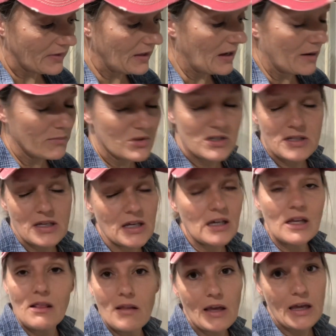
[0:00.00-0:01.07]
I'm just
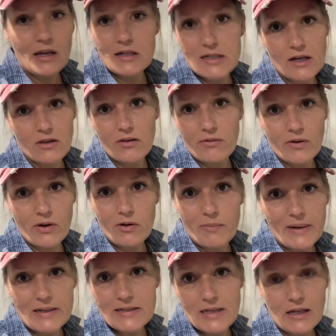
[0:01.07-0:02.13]
kicking the can down the road
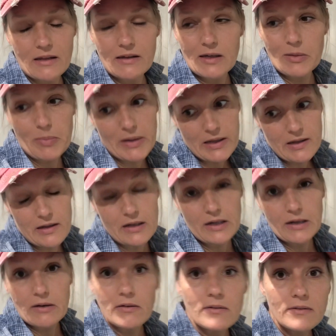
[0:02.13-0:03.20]
basically, but you
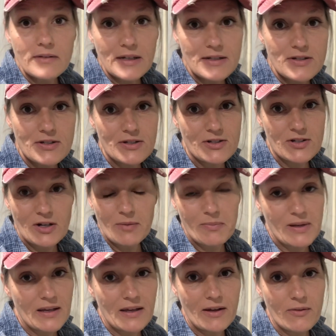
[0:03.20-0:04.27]
know, that's gonna
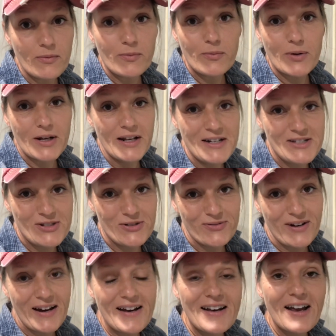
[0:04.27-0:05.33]
be what I do
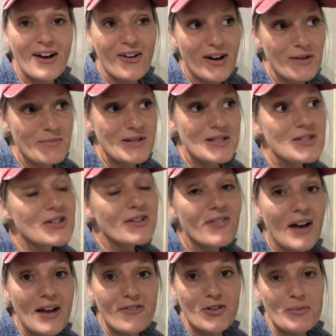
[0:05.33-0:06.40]
right now. I'm in
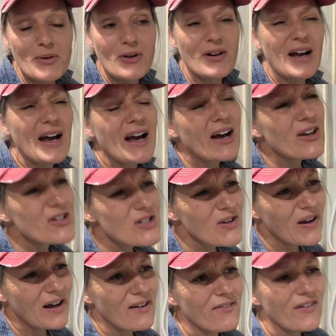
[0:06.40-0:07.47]
survival mode. I also
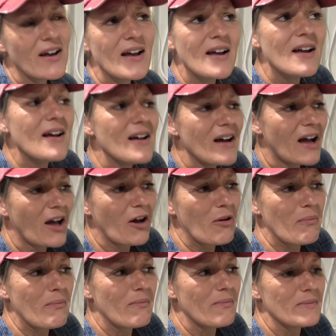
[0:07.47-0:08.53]
have
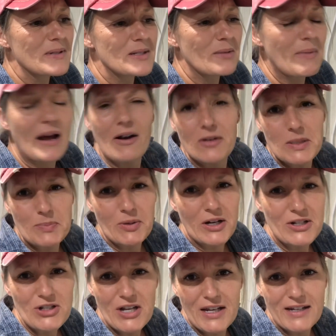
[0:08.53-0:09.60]
some house
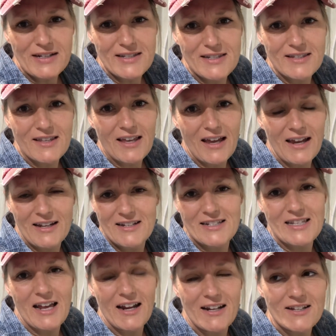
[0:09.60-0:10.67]
projects that I
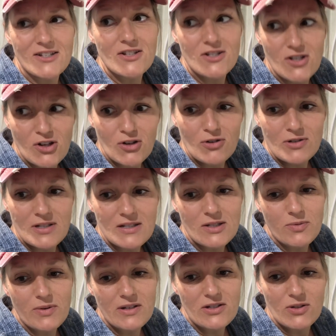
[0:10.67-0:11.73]
decided to do, since
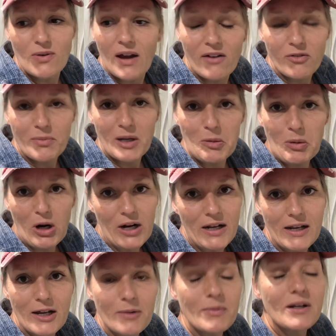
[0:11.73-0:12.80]
we do have a big party
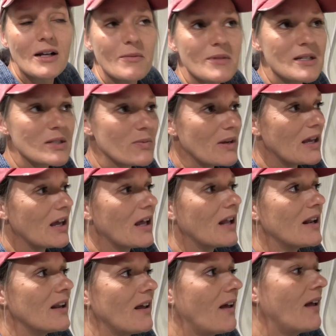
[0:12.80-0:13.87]
coming up this
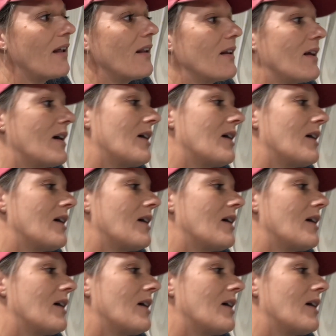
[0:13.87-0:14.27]
weekend, and